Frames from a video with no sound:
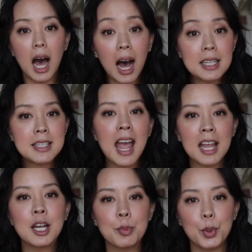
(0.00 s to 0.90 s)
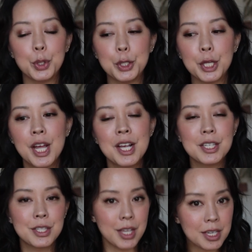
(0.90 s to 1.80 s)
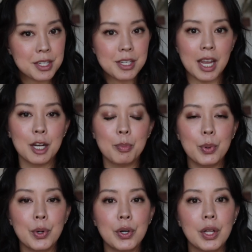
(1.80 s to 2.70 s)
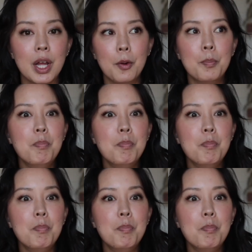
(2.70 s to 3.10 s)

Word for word: attainable, sustainable,